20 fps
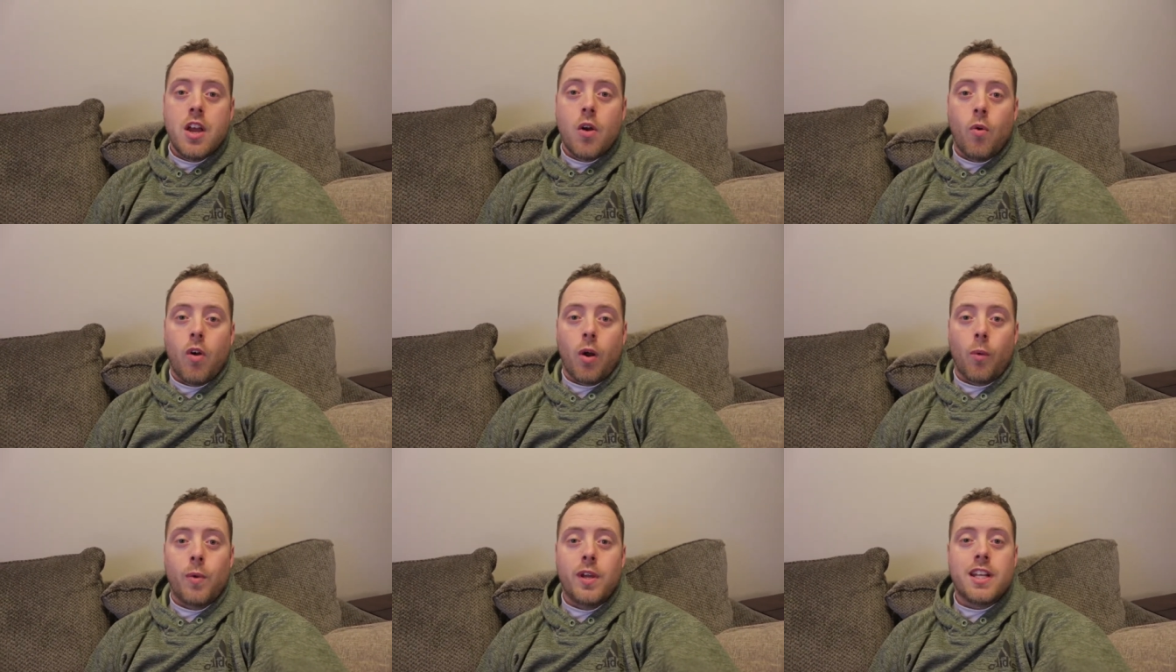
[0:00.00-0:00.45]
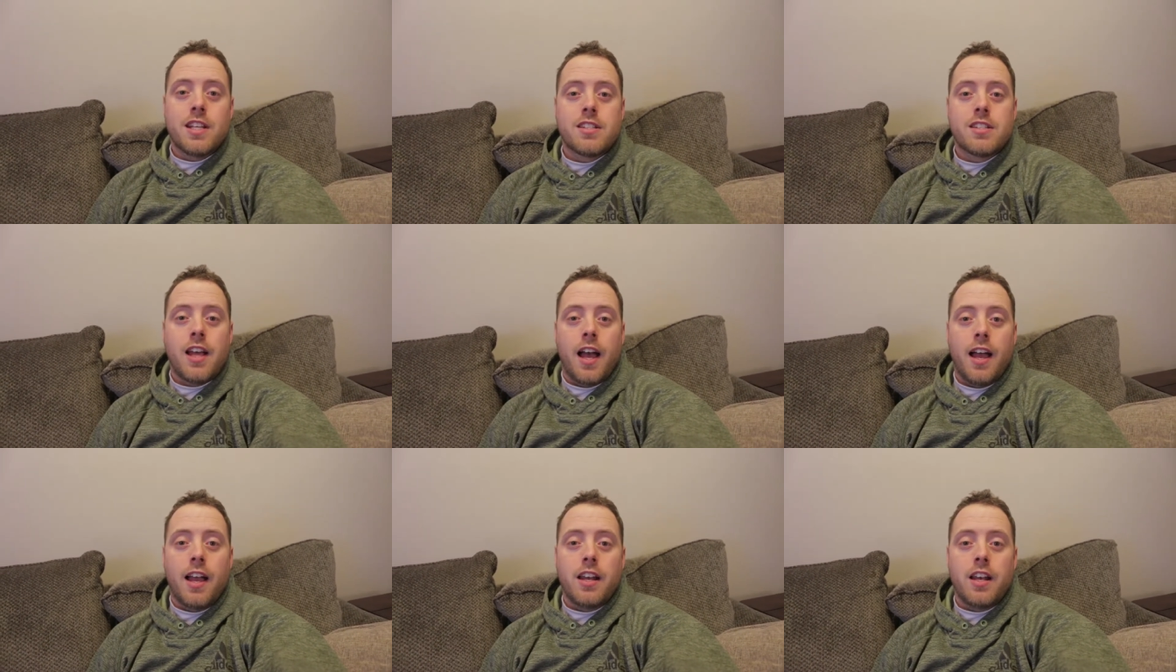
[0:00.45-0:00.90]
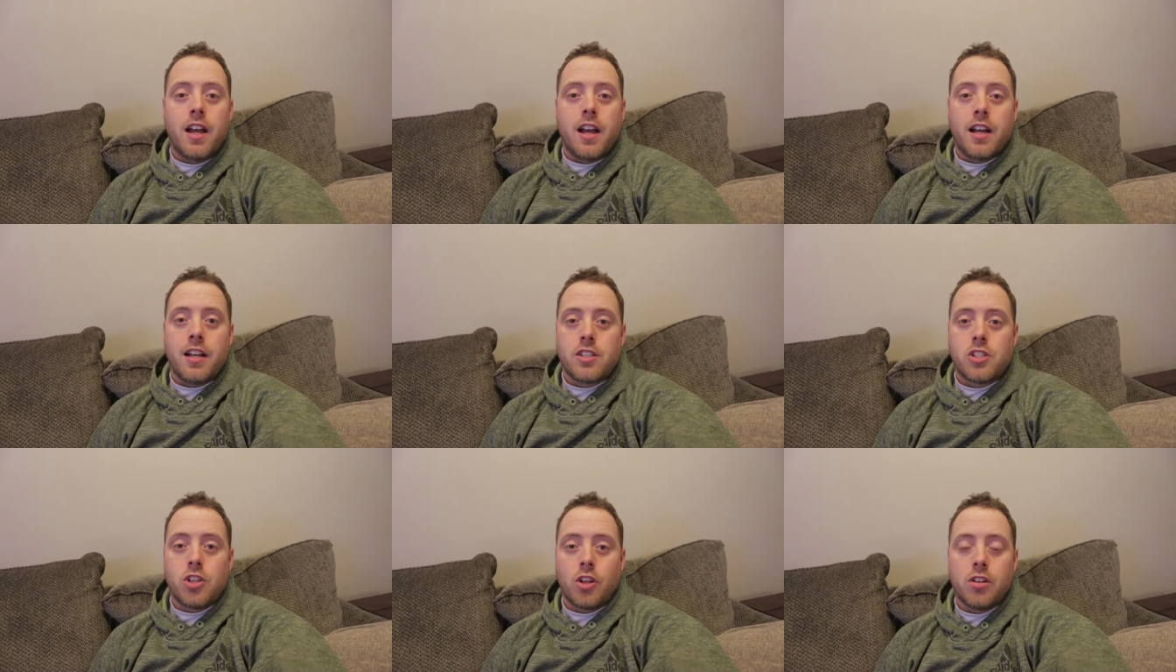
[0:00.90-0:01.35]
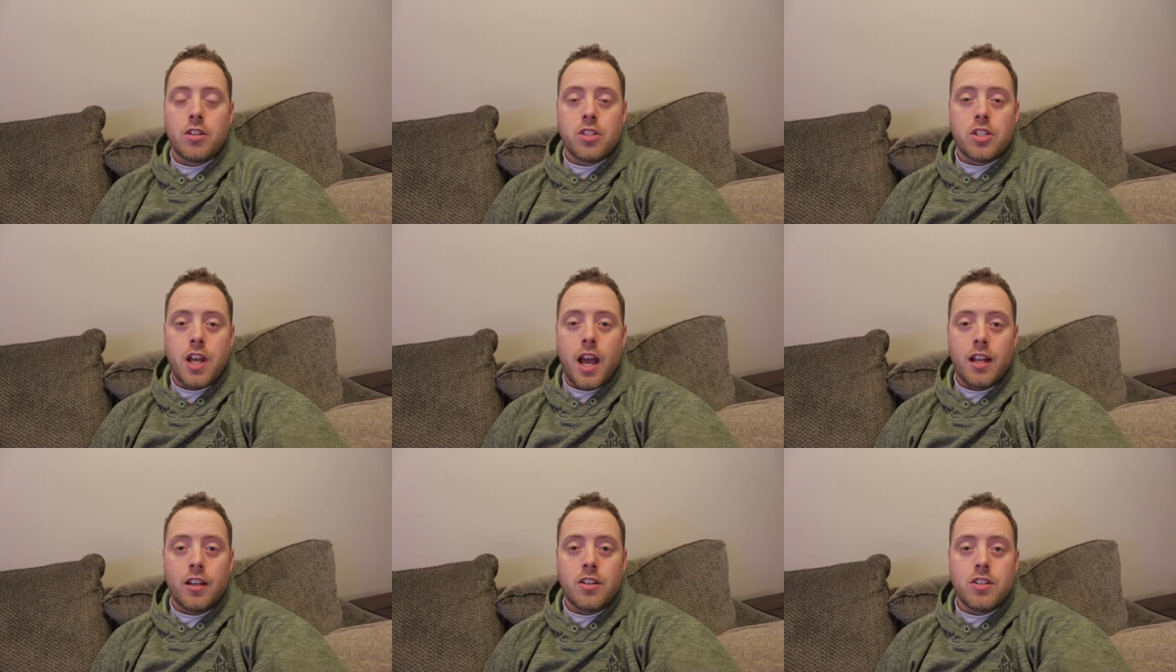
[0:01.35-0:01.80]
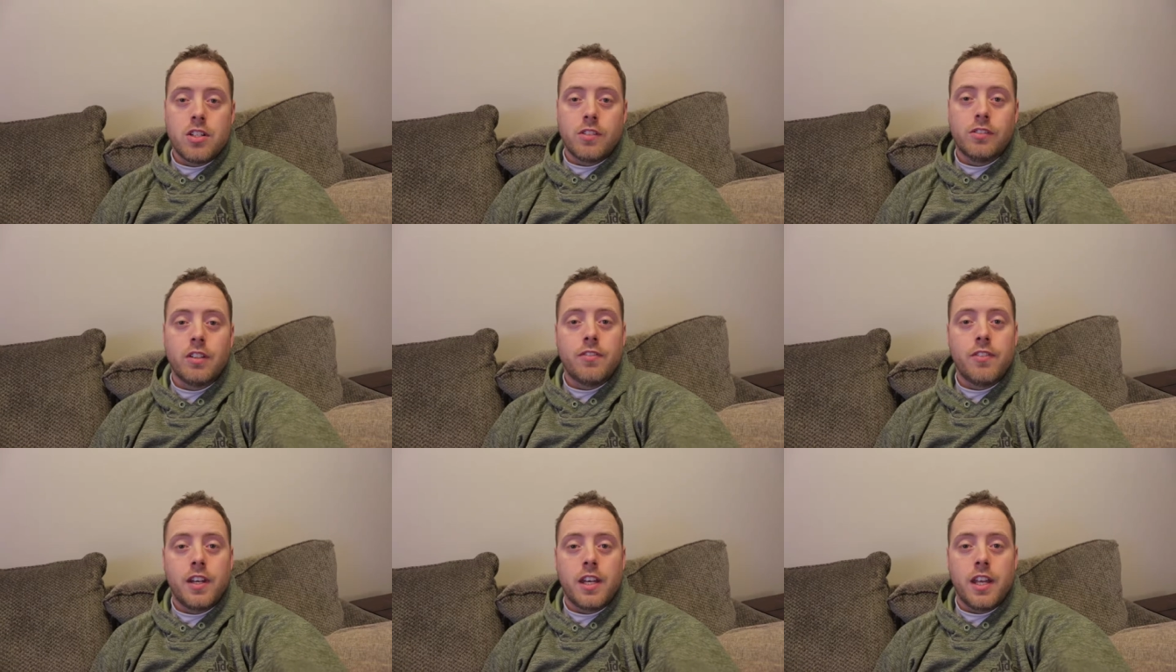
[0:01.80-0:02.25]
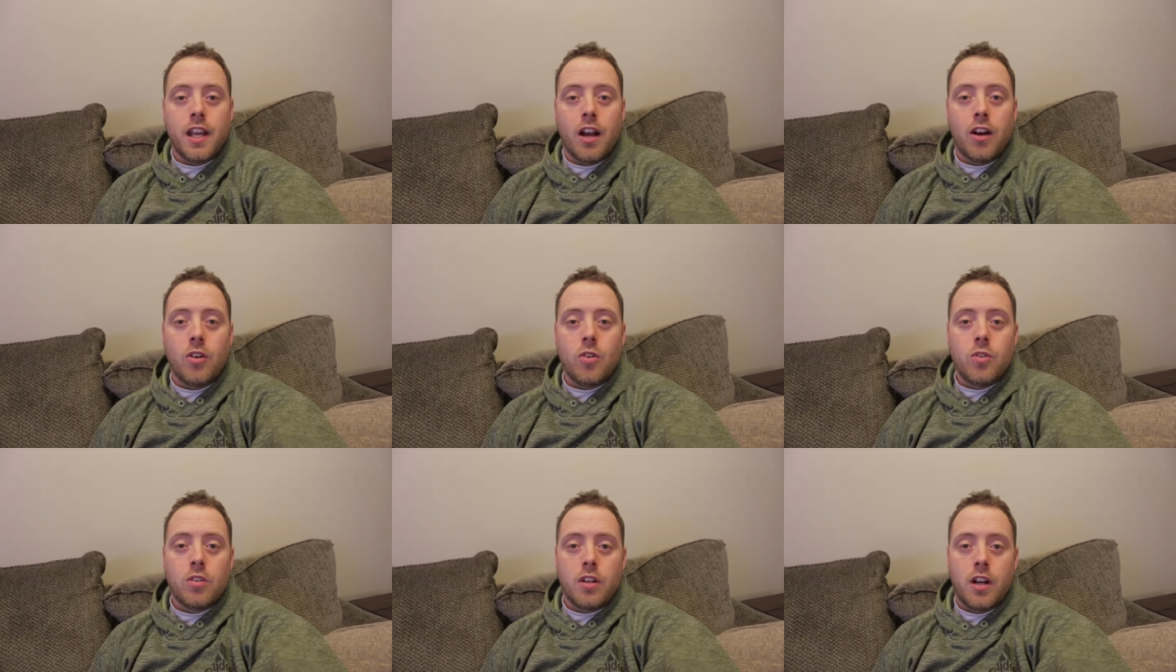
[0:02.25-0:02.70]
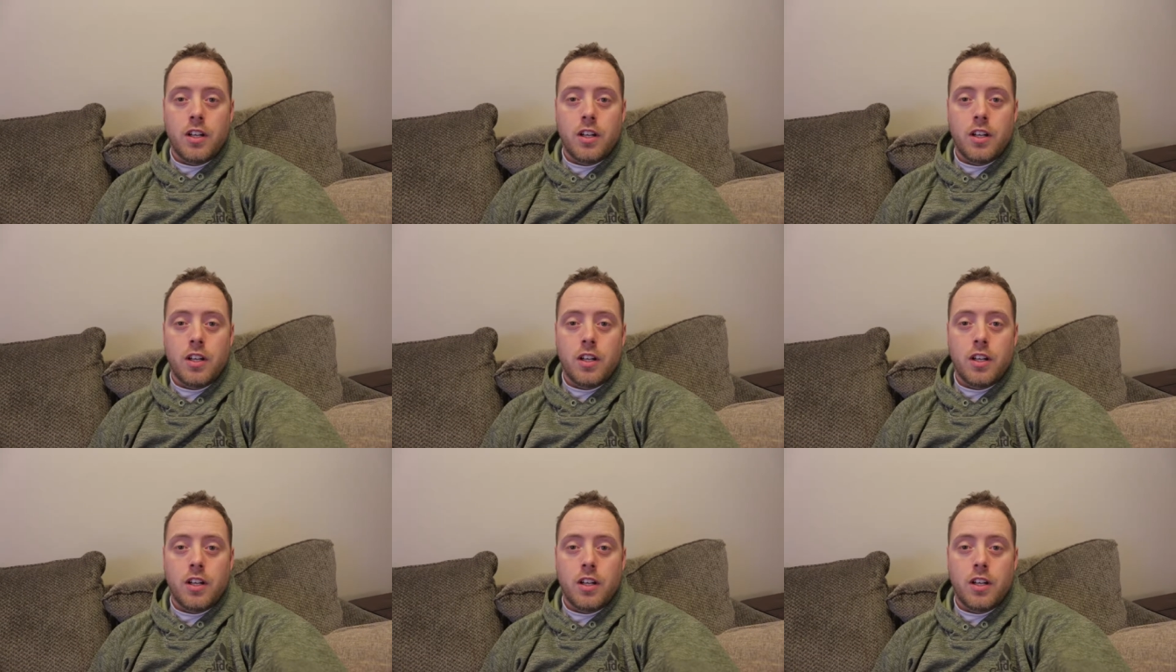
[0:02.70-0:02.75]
where we decide a certain challenge of a video,